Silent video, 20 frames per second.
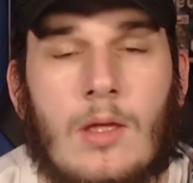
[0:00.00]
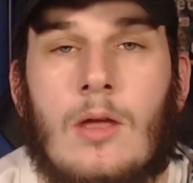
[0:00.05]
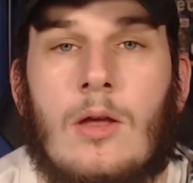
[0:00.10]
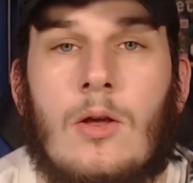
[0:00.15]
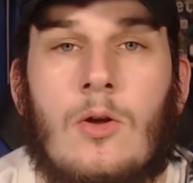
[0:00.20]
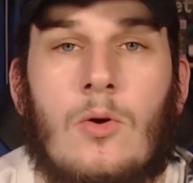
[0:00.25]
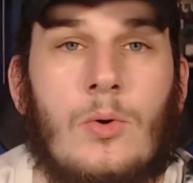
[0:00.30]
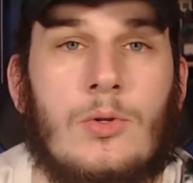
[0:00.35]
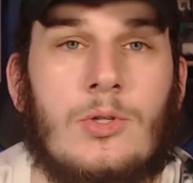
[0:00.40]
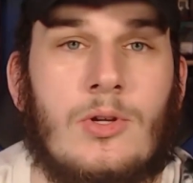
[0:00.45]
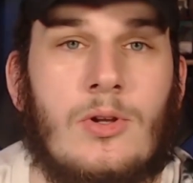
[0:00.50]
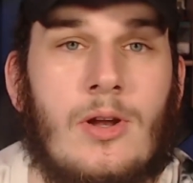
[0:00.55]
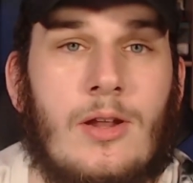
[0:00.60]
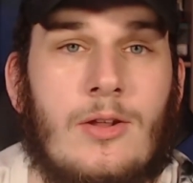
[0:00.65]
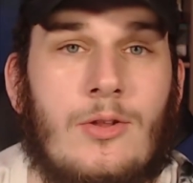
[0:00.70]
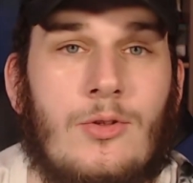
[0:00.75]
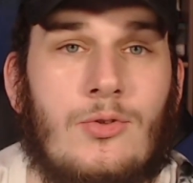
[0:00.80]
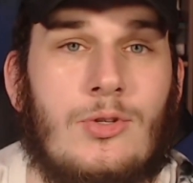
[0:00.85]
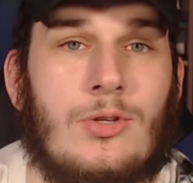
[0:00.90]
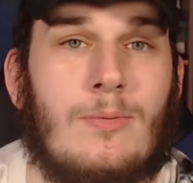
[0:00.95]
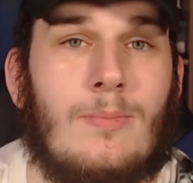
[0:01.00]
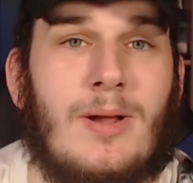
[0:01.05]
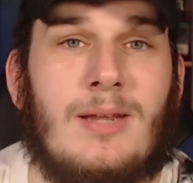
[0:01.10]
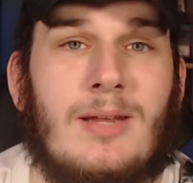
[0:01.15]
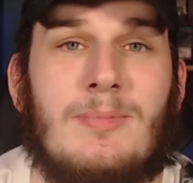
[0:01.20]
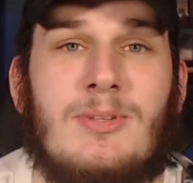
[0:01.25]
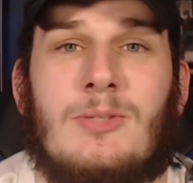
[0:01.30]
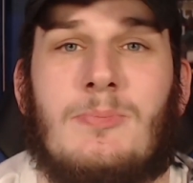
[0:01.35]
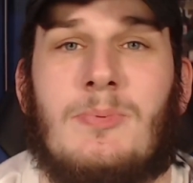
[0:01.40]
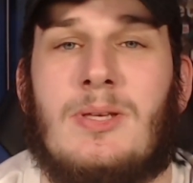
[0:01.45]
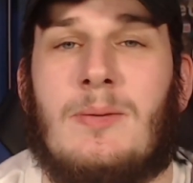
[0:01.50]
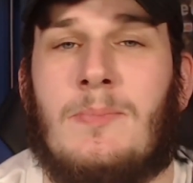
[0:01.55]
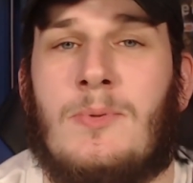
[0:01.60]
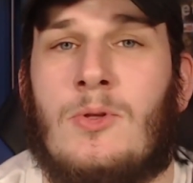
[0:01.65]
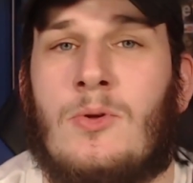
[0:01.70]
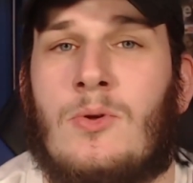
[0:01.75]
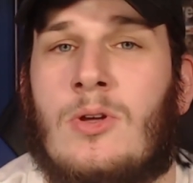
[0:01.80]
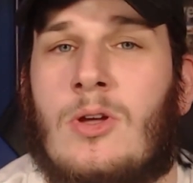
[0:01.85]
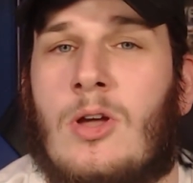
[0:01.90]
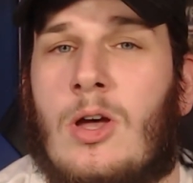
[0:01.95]
What's going on YouTube? My name is Speed, but
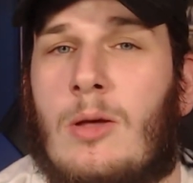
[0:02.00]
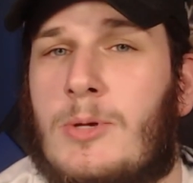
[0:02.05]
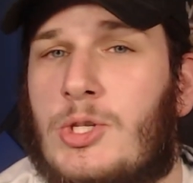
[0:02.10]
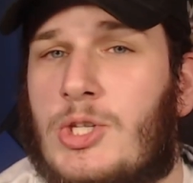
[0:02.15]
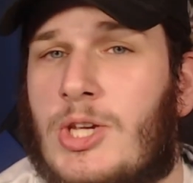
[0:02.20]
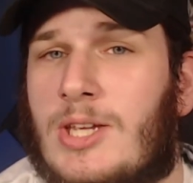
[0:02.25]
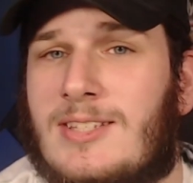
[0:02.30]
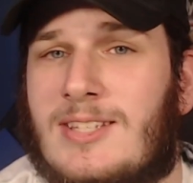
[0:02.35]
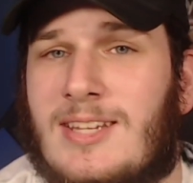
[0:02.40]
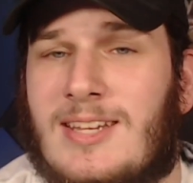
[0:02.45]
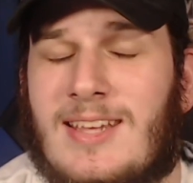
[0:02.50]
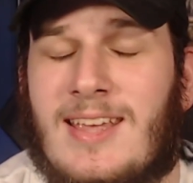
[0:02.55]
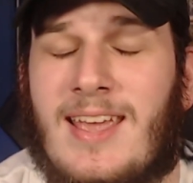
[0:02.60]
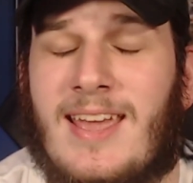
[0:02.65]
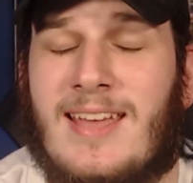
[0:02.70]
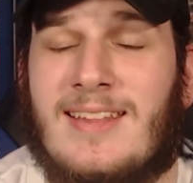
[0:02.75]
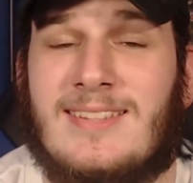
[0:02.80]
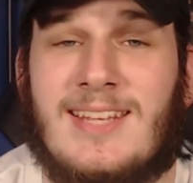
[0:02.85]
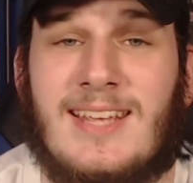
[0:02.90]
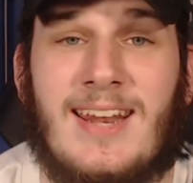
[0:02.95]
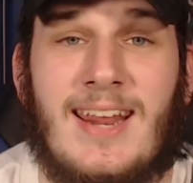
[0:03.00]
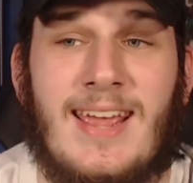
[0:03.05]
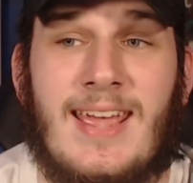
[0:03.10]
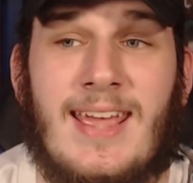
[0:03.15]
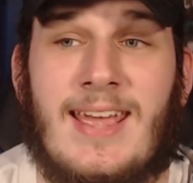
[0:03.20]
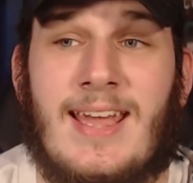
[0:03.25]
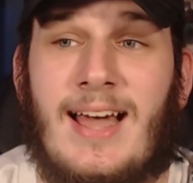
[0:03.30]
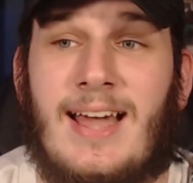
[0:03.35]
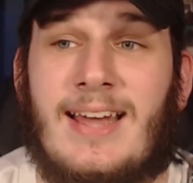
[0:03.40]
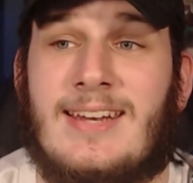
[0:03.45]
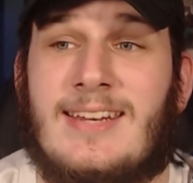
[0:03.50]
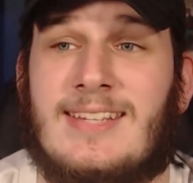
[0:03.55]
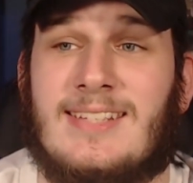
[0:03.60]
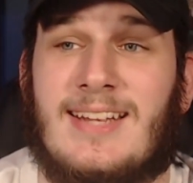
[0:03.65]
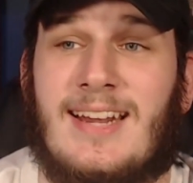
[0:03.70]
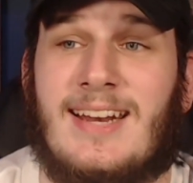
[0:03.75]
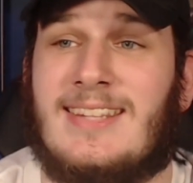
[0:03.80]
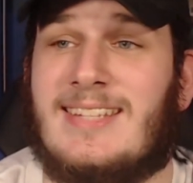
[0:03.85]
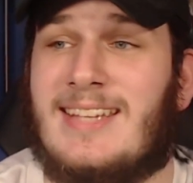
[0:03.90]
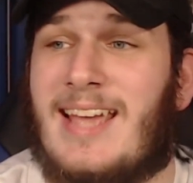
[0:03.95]
you can call me JT, and today I
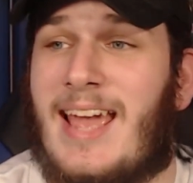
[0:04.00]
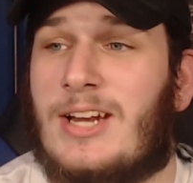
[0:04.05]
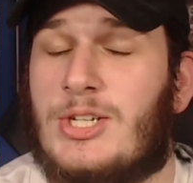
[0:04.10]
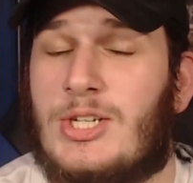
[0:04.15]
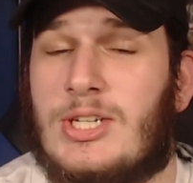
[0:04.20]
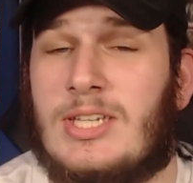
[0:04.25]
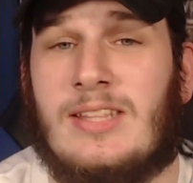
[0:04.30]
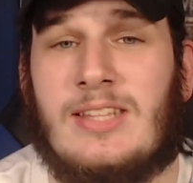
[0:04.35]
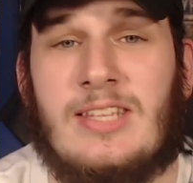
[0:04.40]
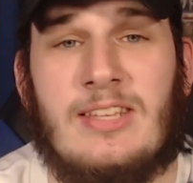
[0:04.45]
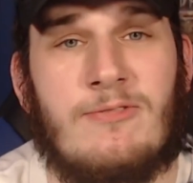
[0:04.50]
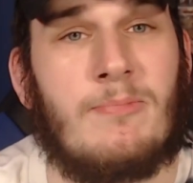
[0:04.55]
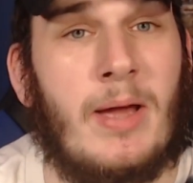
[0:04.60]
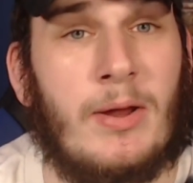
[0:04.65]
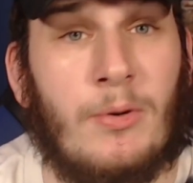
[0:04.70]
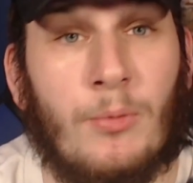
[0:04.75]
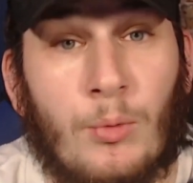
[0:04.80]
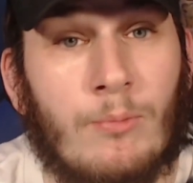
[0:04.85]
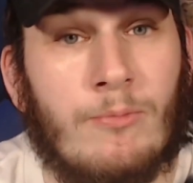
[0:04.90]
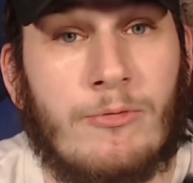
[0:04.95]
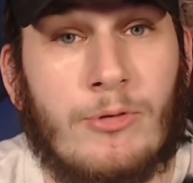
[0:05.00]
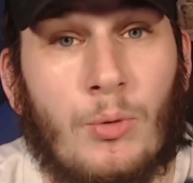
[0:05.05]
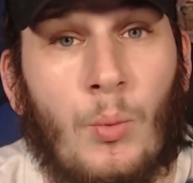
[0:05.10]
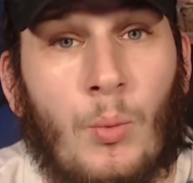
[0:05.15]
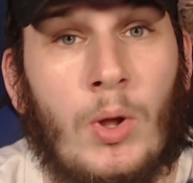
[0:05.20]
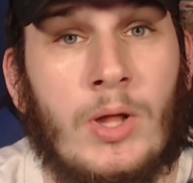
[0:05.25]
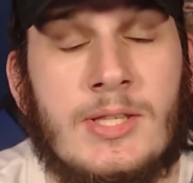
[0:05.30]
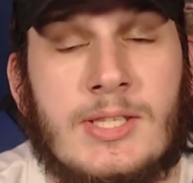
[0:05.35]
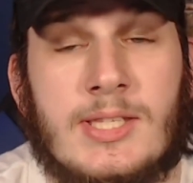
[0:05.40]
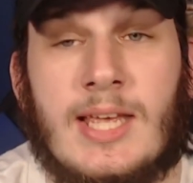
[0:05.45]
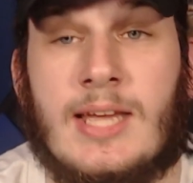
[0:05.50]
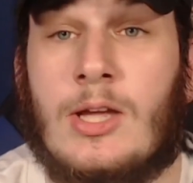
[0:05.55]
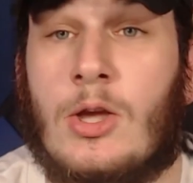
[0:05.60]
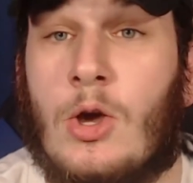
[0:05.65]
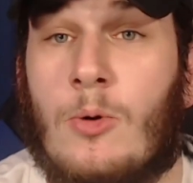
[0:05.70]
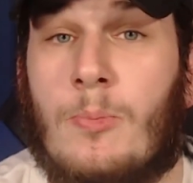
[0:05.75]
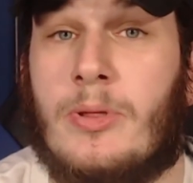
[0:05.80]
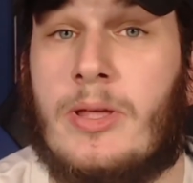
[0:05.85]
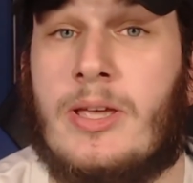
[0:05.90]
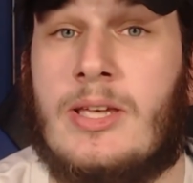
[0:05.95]
decided to actually leave my room for once and
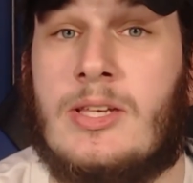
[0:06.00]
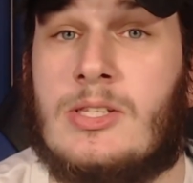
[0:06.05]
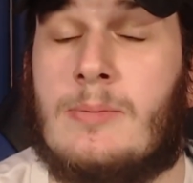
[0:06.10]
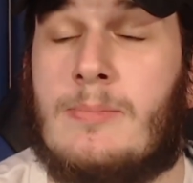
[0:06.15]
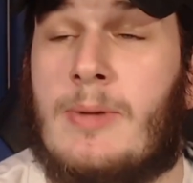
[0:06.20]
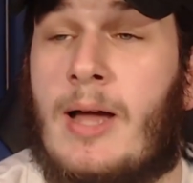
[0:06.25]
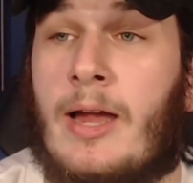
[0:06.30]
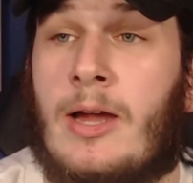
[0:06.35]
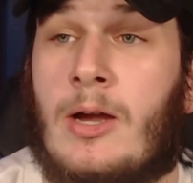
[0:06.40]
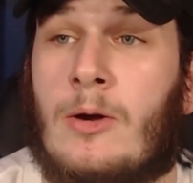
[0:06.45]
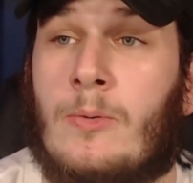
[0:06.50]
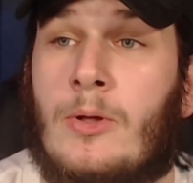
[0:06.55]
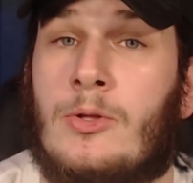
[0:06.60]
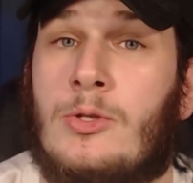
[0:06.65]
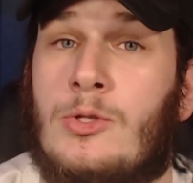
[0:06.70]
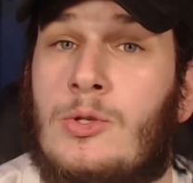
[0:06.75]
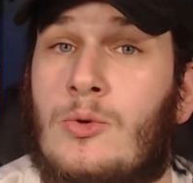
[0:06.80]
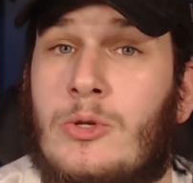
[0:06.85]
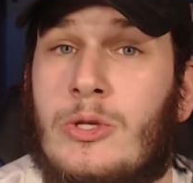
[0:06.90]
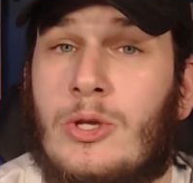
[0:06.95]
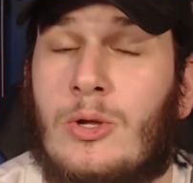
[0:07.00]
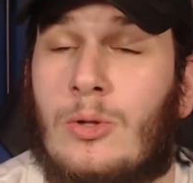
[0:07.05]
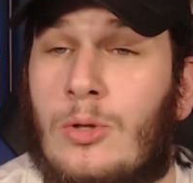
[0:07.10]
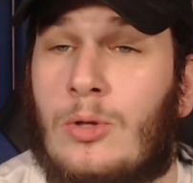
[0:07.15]
go play some IRL Yu-Gi-Oh!